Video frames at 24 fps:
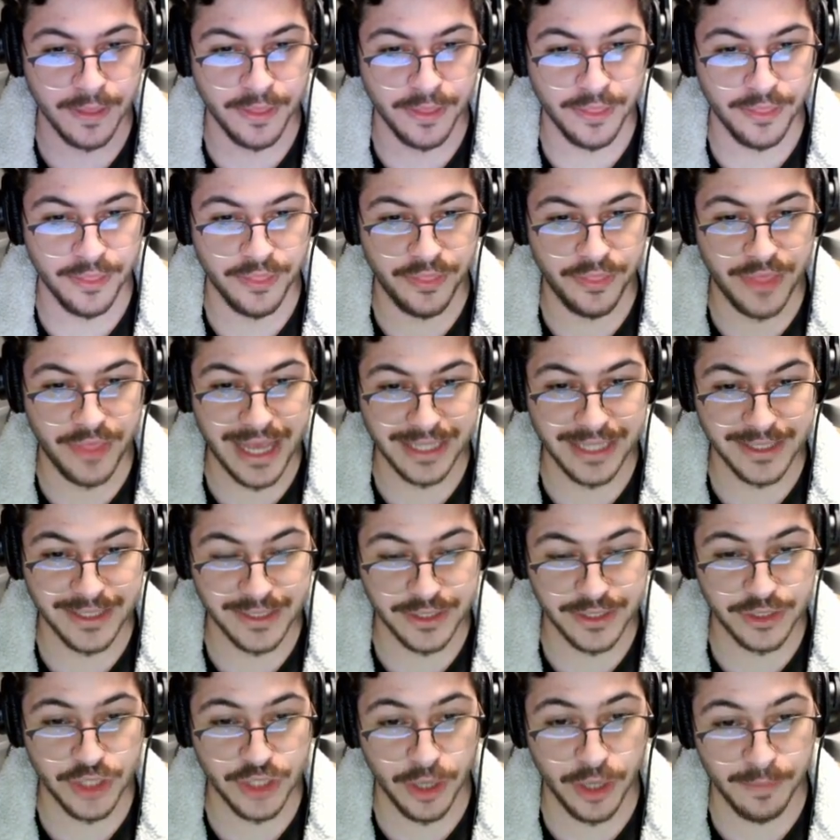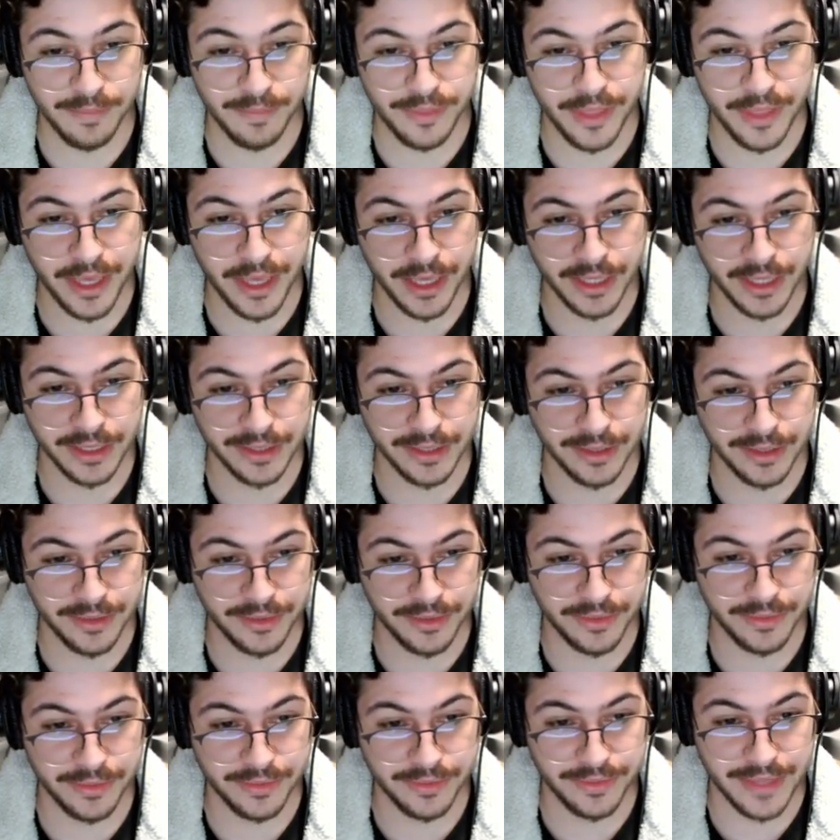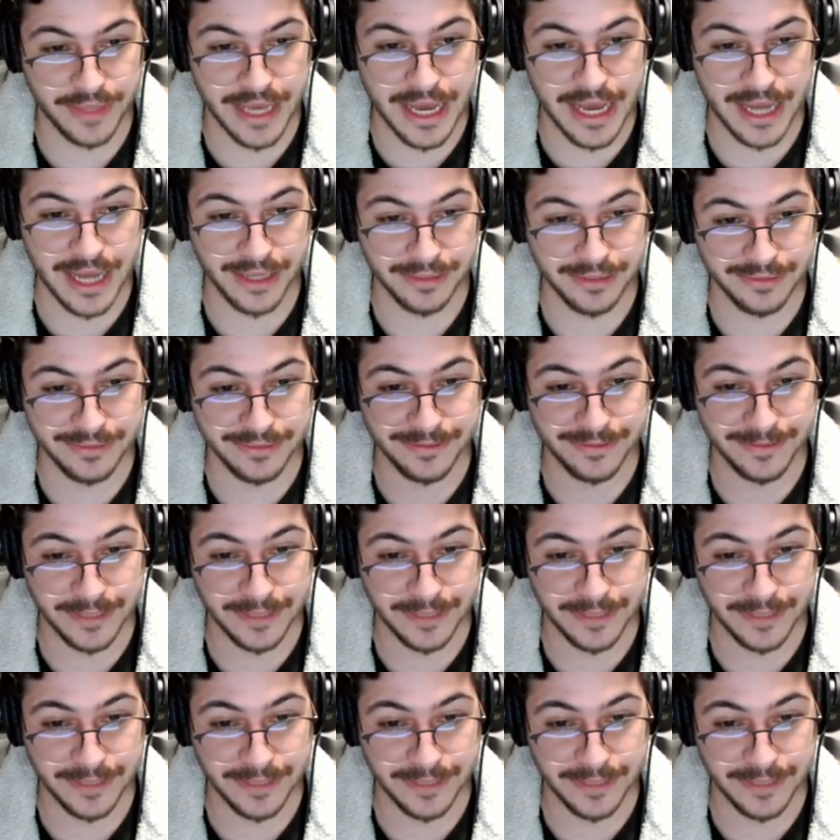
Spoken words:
that's something that